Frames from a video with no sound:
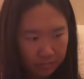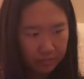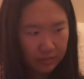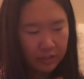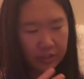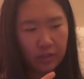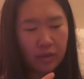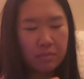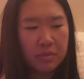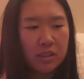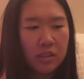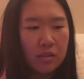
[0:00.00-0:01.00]
So I'm
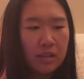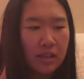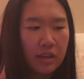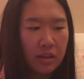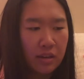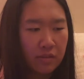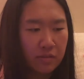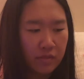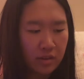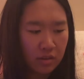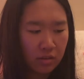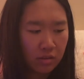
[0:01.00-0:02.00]
slowly getting a
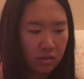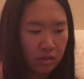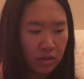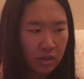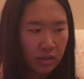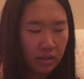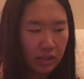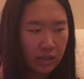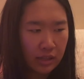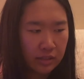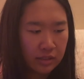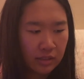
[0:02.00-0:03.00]
feel
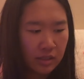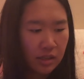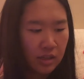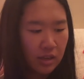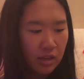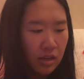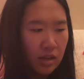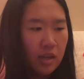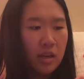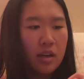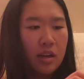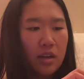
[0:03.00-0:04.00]
that,
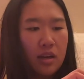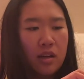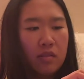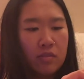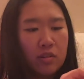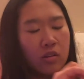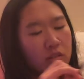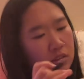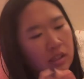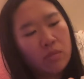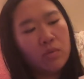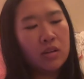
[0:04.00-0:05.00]
of
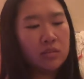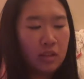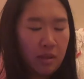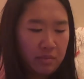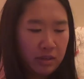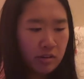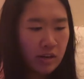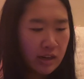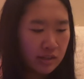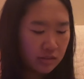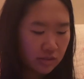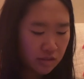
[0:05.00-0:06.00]
course, I want
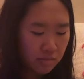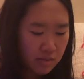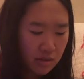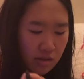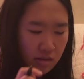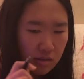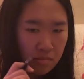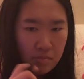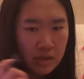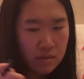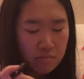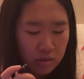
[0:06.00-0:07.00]
lemongrass to be a
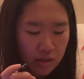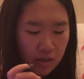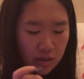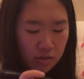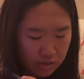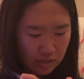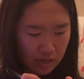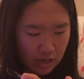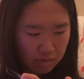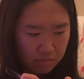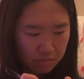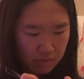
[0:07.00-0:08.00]
main player. This
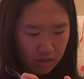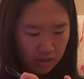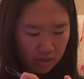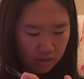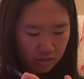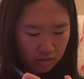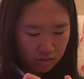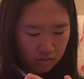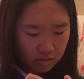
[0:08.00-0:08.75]
chamomile